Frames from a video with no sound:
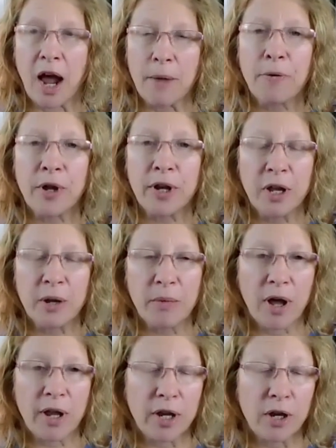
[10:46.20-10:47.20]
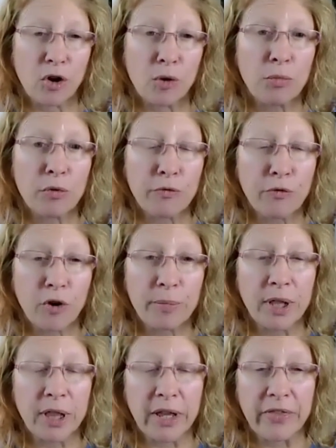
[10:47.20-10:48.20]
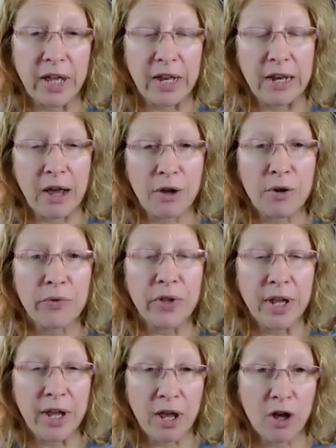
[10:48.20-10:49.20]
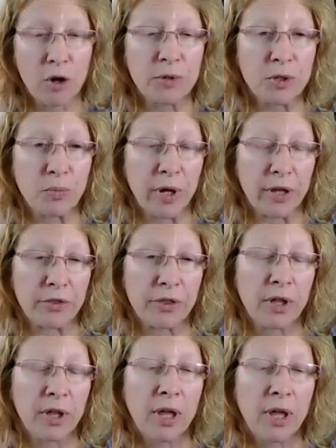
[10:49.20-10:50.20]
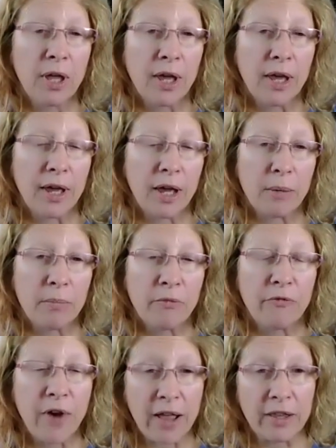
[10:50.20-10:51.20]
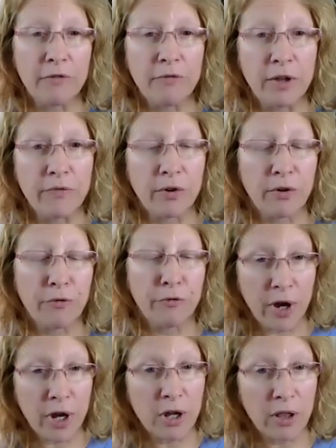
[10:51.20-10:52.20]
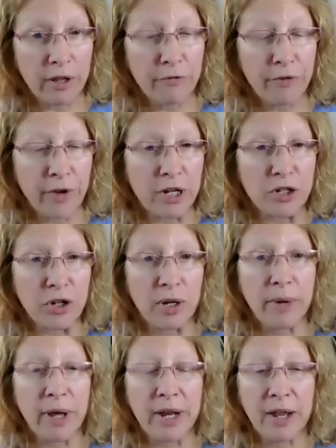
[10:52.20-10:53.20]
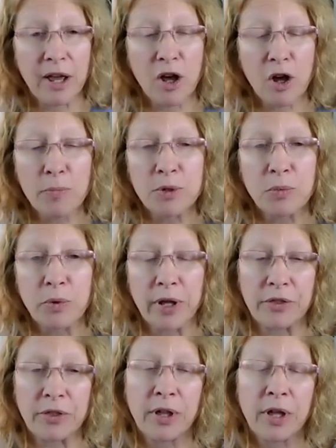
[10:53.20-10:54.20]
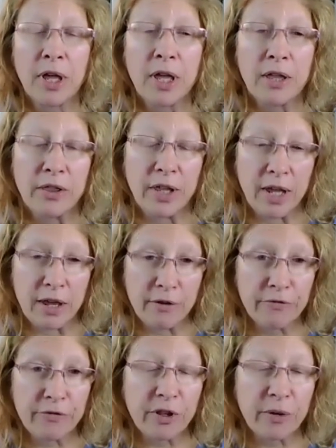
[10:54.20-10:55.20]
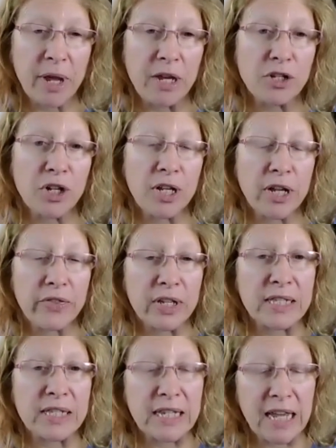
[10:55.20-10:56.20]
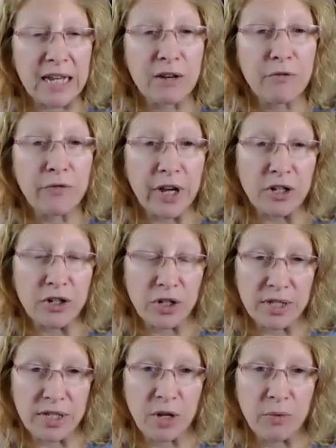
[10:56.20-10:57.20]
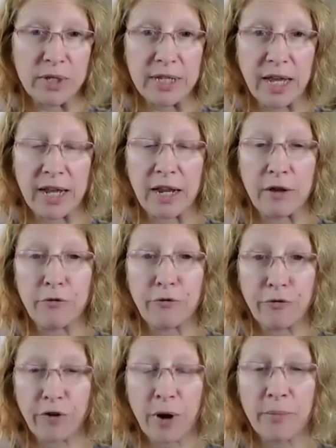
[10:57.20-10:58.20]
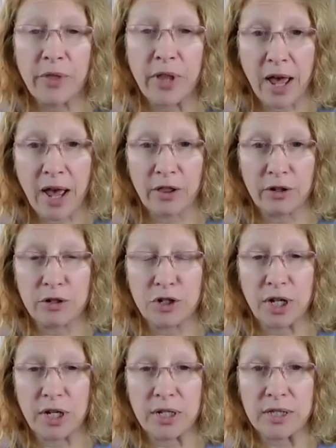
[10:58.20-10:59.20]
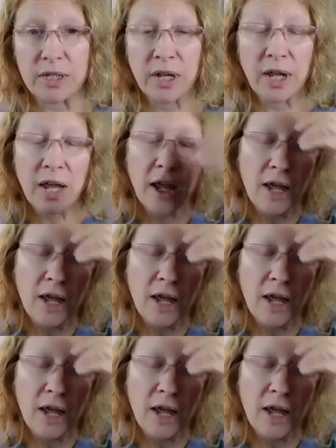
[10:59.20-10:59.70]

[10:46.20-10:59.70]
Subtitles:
I put him on an herbal formula that not only helped with valley fever fungal infection, but it helped with the inflammation and the skin infections he was getting from the allergies.